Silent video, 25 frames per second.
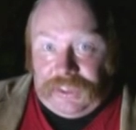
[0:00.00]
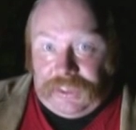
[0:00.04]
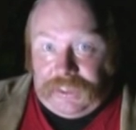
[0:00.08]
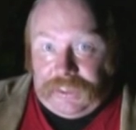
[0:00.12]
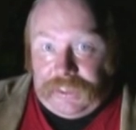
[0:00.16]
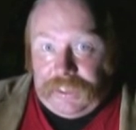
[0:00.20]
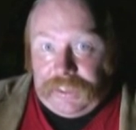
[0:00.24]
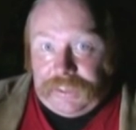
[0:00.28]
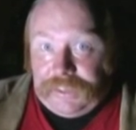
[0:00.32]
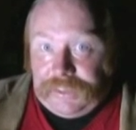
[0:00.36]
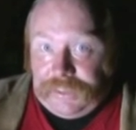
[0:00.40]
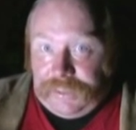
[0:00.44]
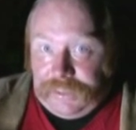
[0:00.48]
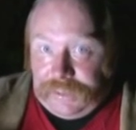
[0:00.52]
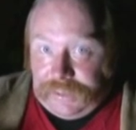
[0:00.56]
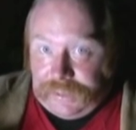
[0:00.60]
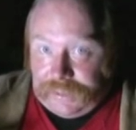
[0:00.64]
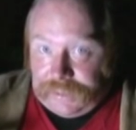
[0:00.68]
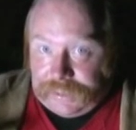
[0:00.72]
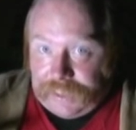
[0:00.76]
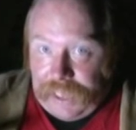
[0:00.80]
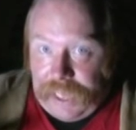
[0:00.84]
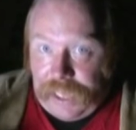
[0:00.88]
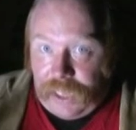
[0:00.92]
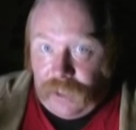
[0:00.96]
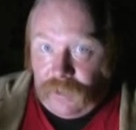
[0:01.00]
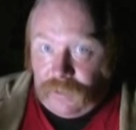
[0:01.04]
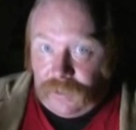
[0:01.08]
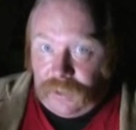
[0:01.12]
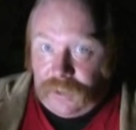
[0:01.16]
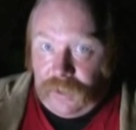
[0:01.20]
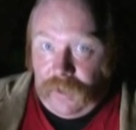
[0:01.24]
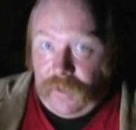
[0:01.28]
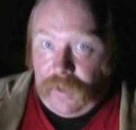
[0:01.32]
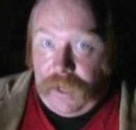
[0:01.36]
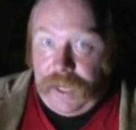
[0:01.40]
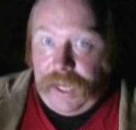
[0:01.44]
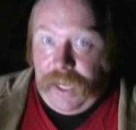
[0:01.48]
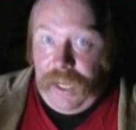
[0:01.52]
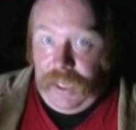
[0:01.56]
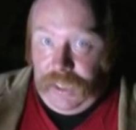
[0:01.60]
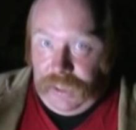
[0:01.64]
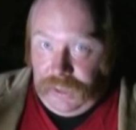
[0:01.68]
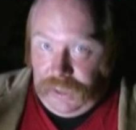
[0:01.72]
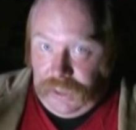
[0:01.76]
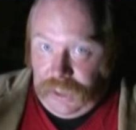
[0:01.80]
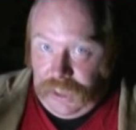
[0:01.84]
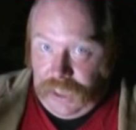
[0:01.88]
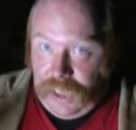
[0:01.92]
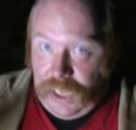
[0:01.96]
just say you're sorry.
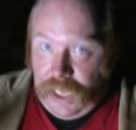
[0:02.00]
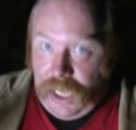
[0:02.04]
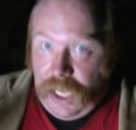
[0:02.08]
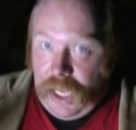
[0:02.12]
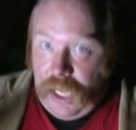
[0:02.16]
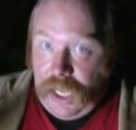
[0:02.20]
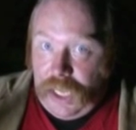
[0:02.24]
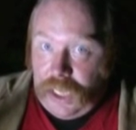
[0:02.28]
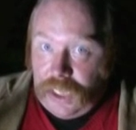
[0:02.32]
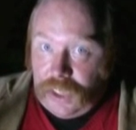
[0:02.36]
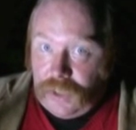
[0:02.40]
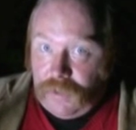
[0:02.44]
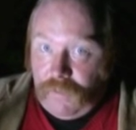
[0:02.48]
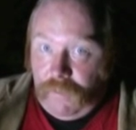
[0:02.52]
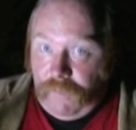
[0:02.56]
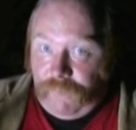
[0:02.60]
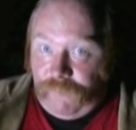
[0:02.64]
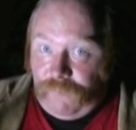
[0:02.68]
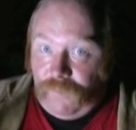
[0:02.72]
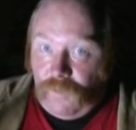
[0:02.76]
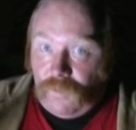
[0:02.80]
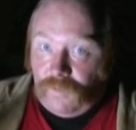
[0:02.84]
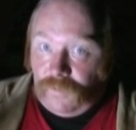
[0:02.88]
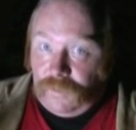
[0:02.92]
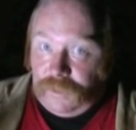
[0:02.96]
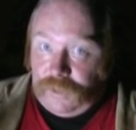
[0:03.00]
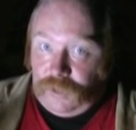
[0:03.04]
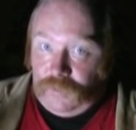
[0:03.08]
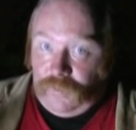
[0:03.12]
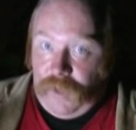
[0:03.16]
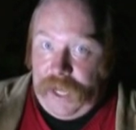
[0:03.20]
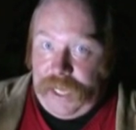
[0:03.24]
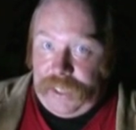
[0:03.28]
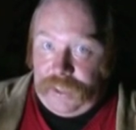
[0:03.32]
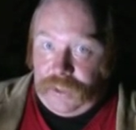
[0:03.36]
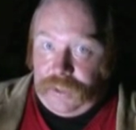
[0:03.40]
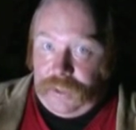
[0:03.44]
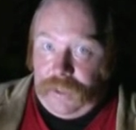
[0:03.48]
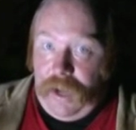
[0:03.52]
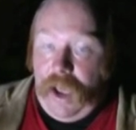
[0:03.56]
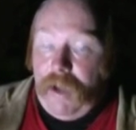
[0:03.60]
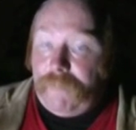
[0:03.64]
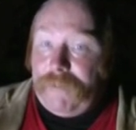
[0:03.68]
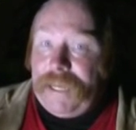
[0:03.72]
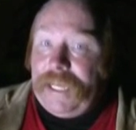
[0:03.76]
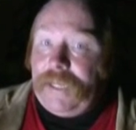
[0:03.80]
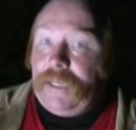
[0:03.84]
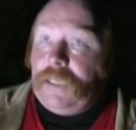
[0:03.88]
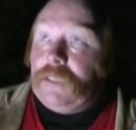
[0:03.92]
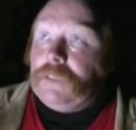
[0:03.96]
Do a full retraction. I
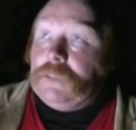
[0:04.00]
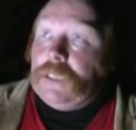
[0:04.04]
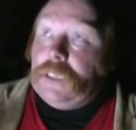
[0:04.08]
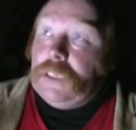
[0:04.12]
mean,